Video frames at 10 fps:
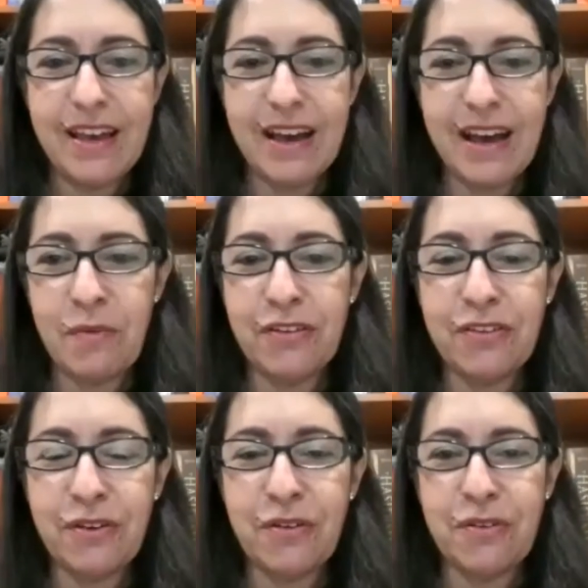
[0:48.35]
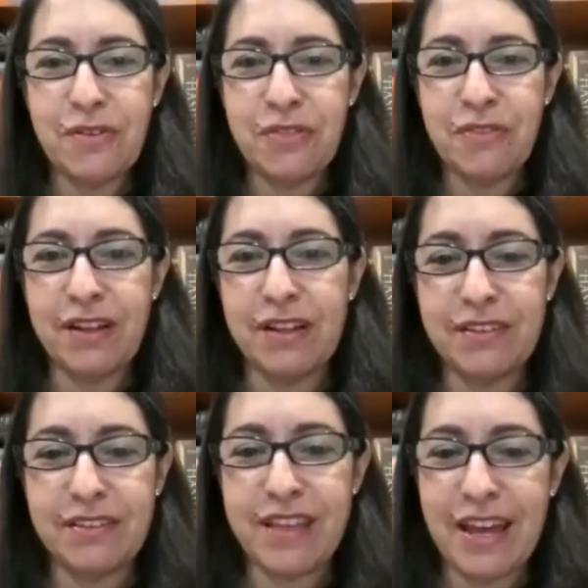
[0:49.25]
We are so thrilled
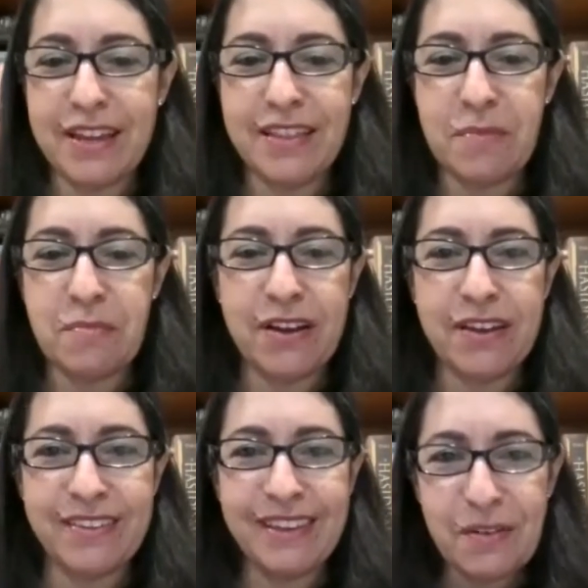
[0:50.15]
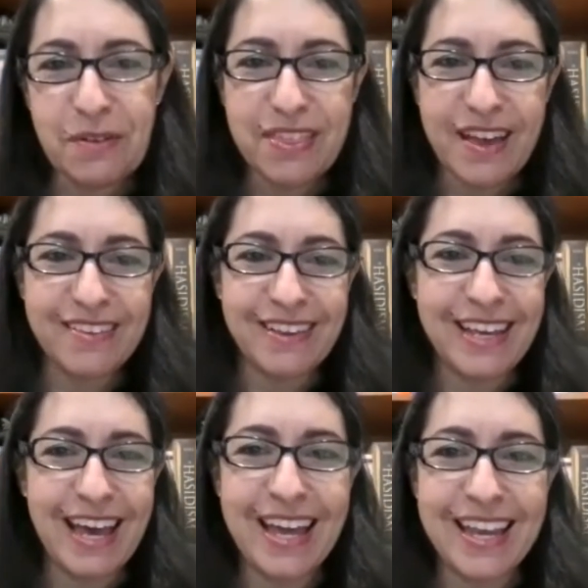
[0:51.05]
that Mark is here with us
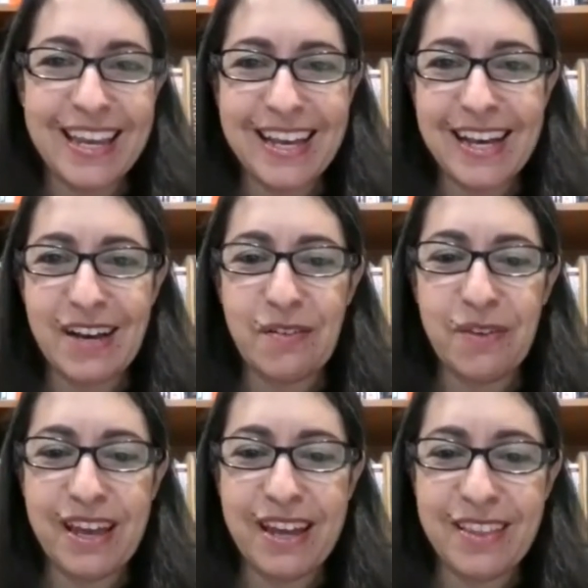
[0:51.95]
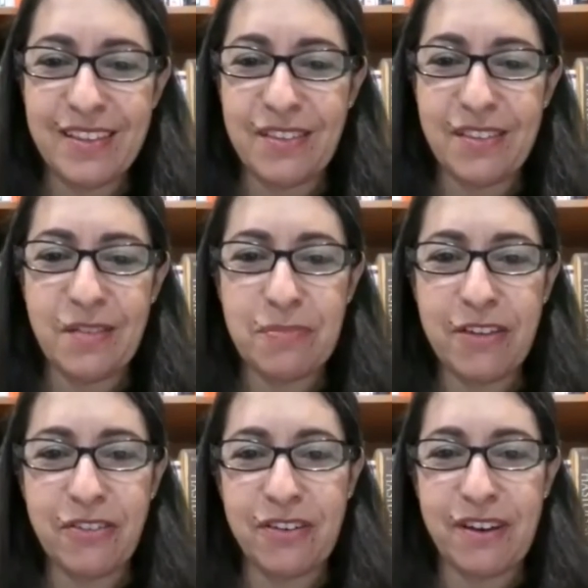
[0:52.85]
again. We had the
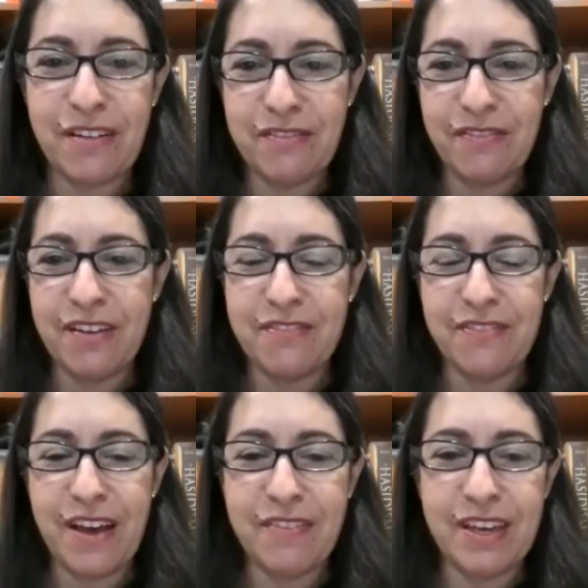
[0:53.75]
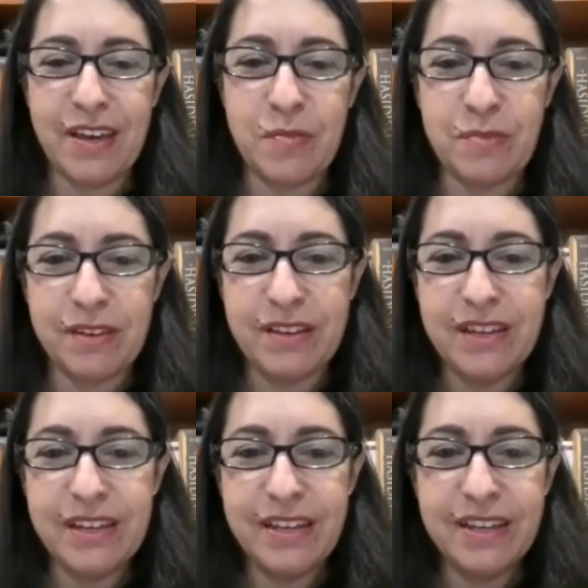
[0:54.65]
pleasure of having him
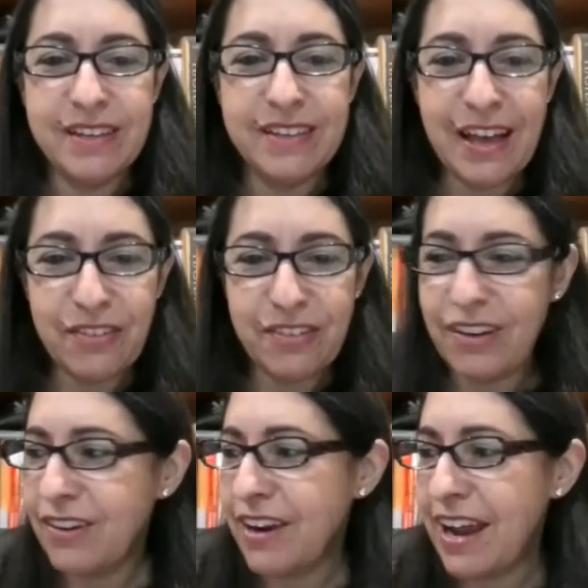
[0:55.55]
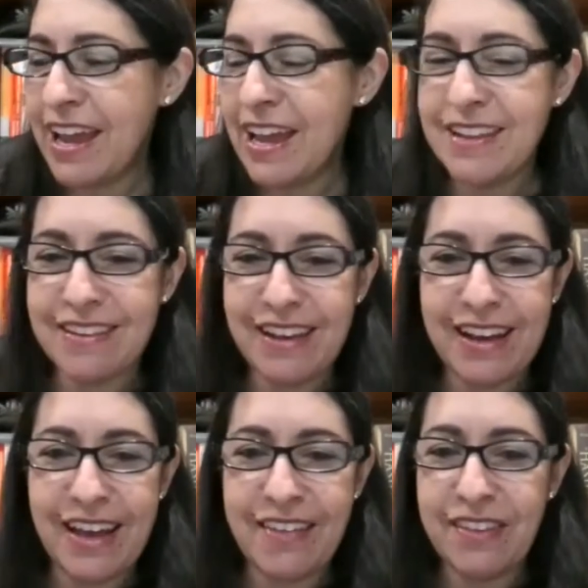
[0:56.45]
last year, and
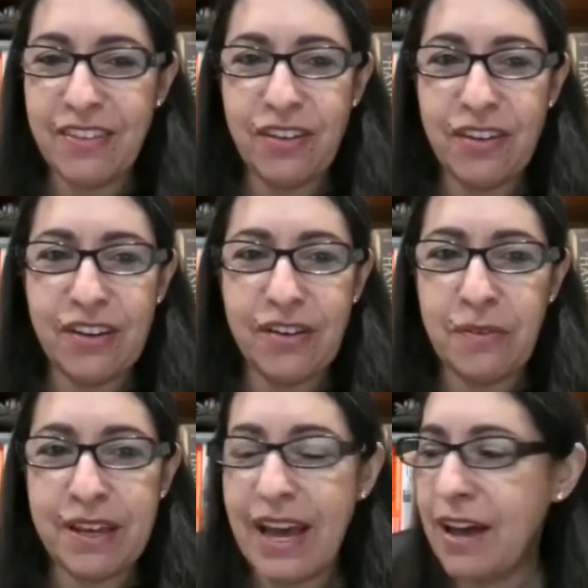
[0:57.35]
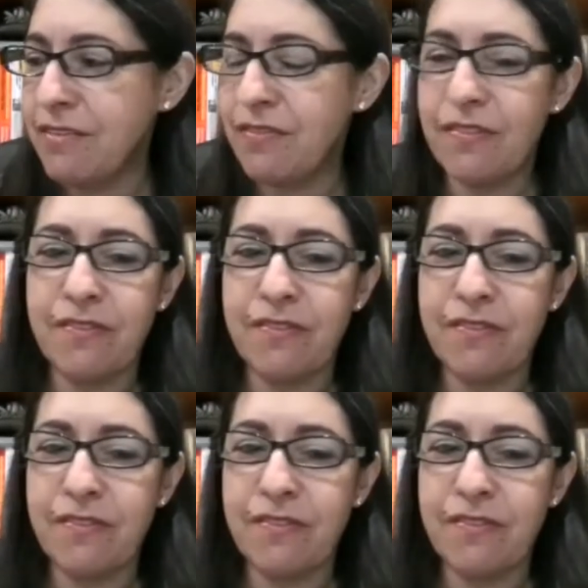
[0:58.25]
this year we have